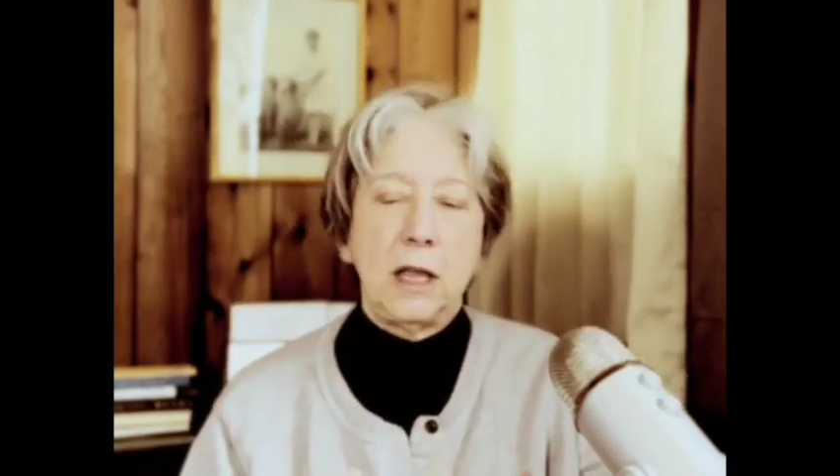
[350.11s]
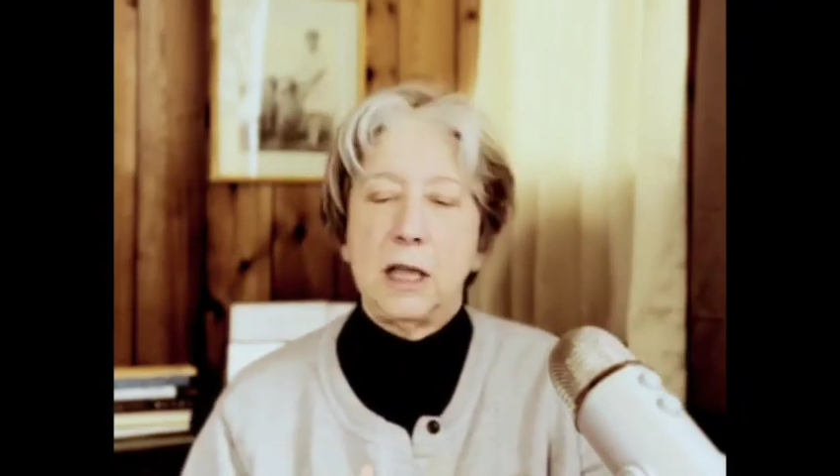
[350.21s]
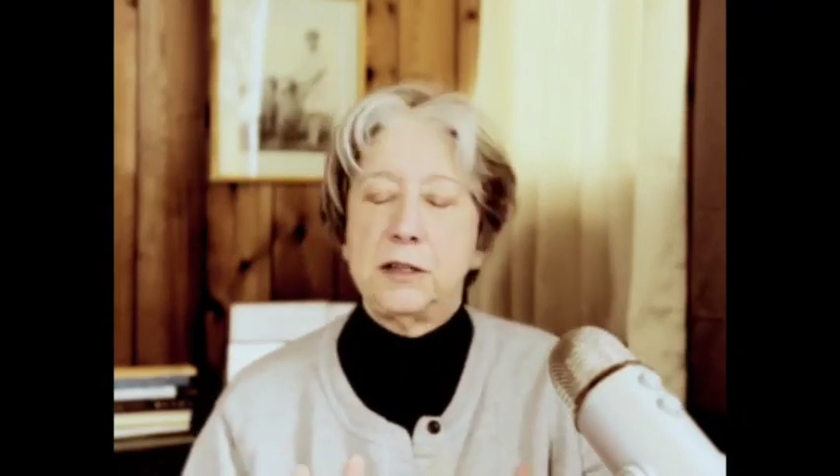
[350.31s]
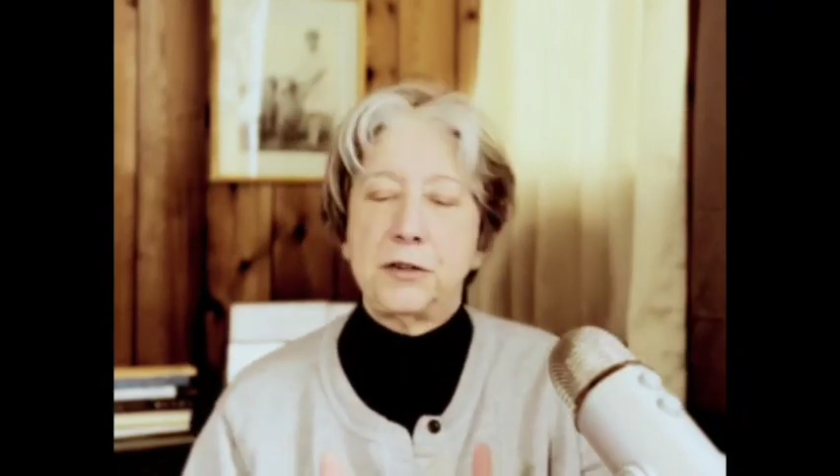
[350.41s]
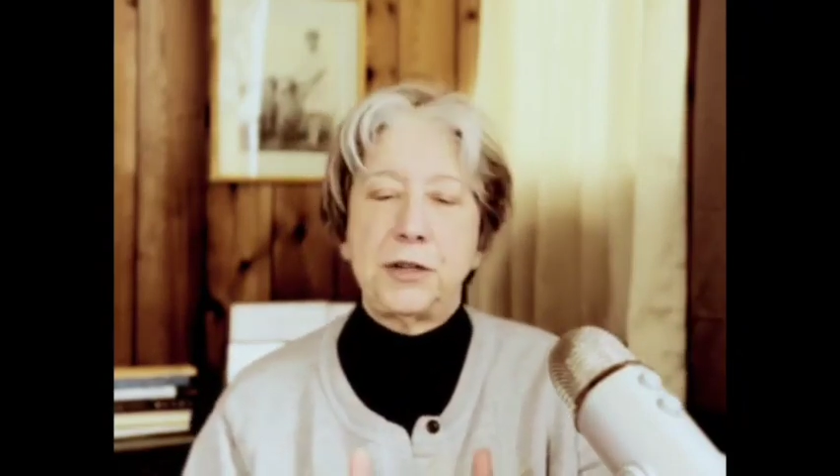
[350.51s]

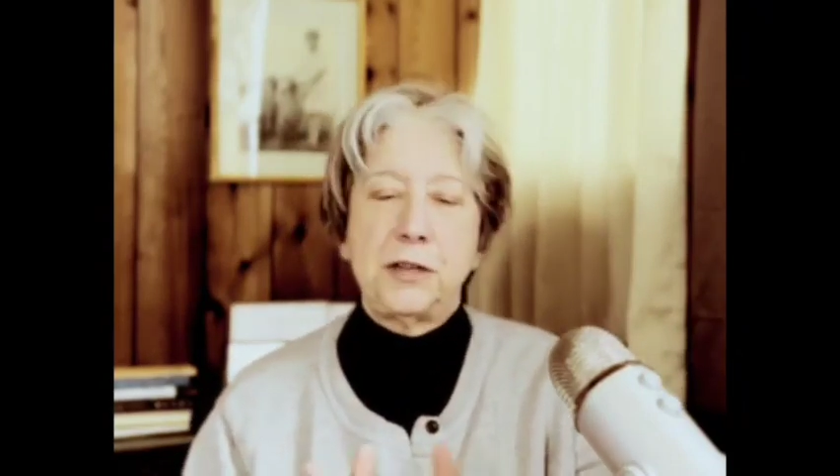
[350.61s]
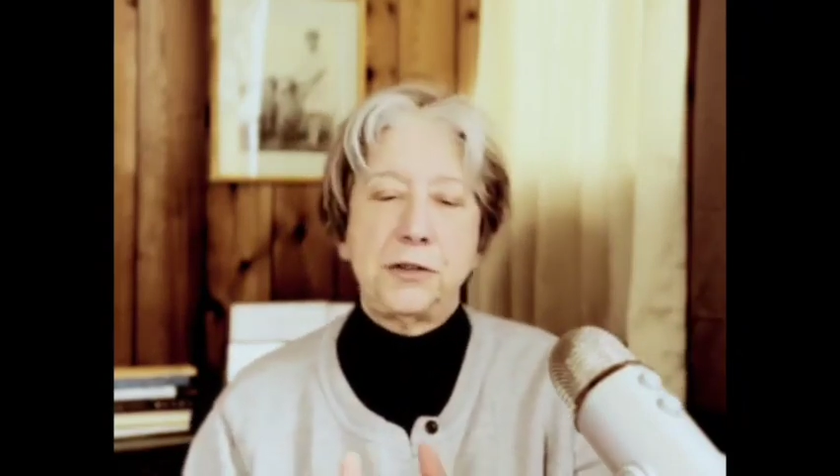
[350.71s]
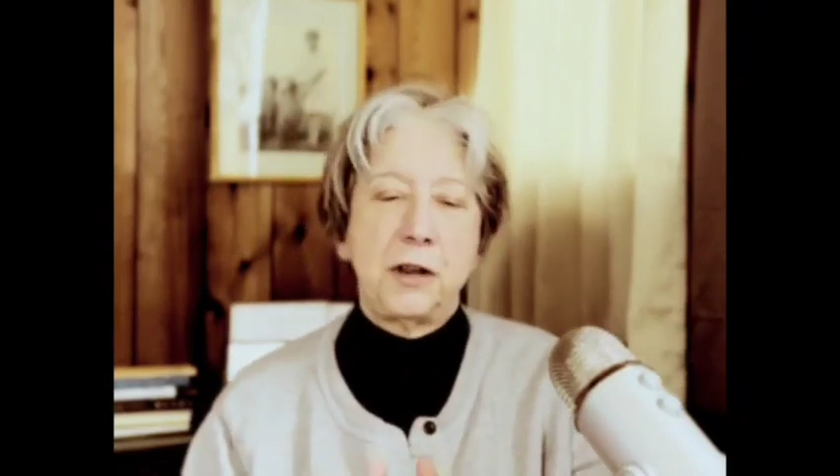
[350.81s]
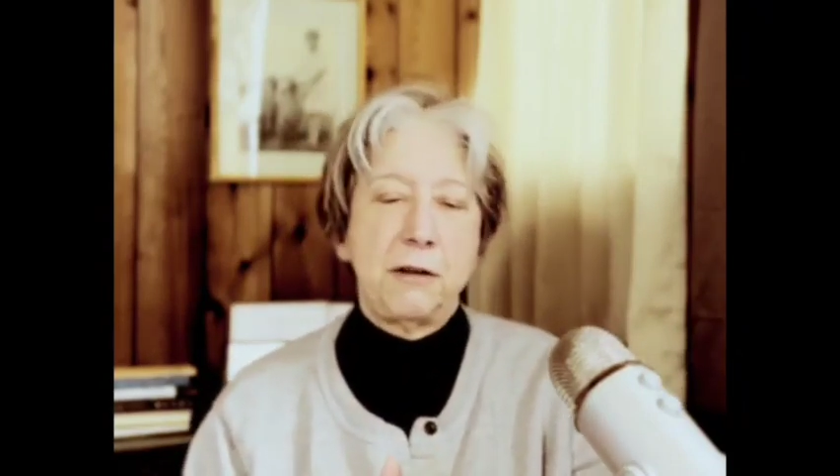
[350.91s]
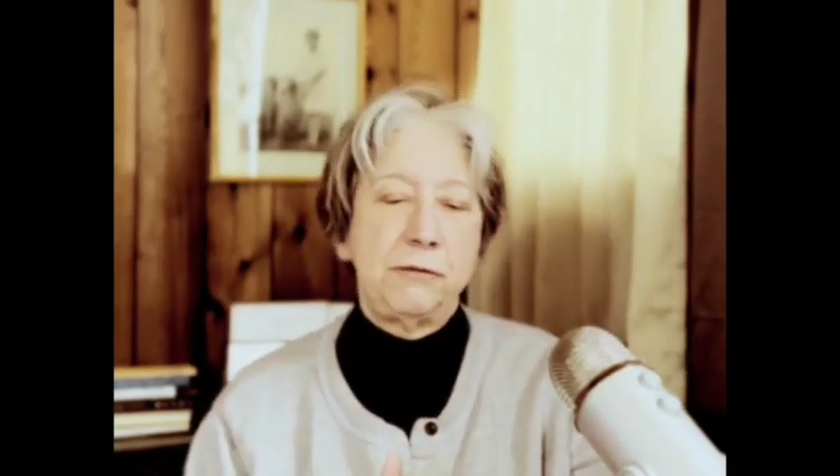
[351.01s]
in the
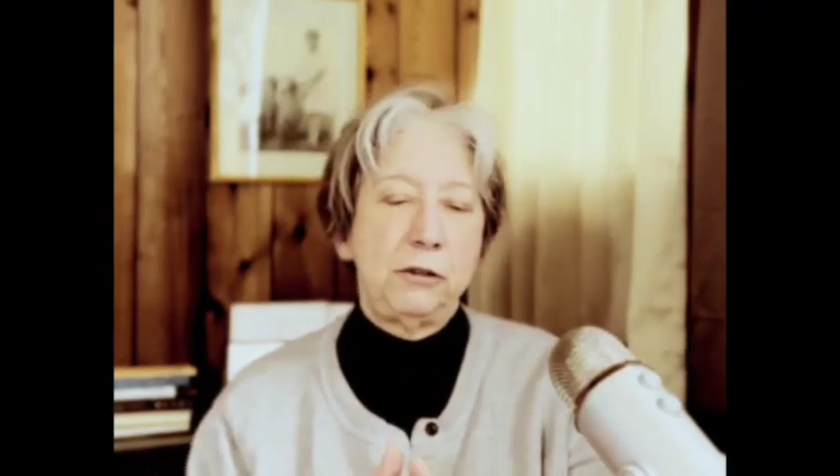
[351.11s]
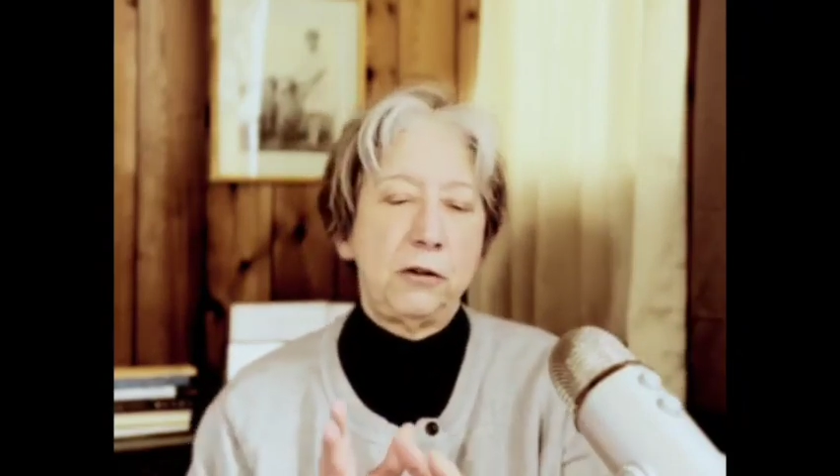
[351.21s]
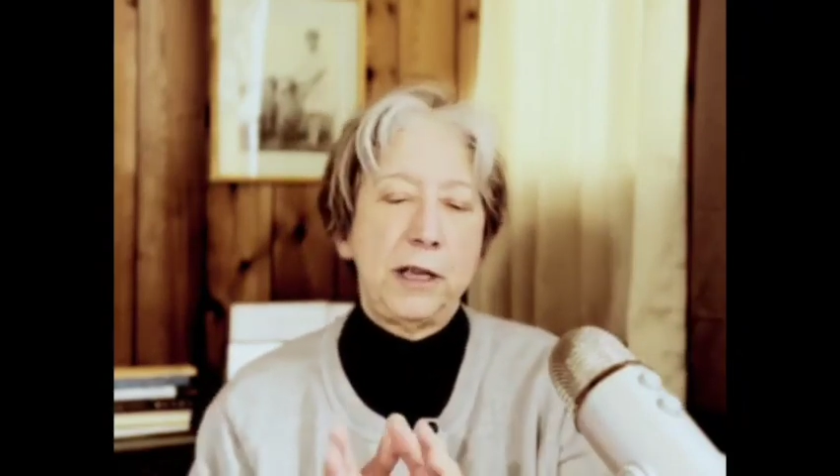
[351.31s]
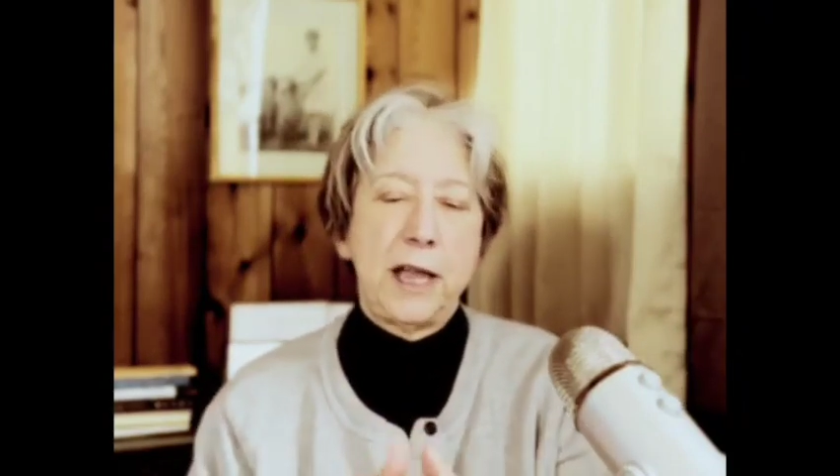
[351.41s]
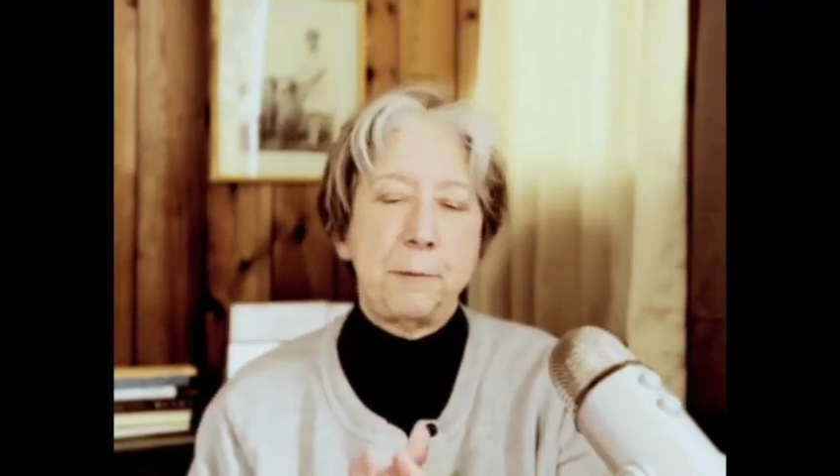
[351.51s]
sense of looking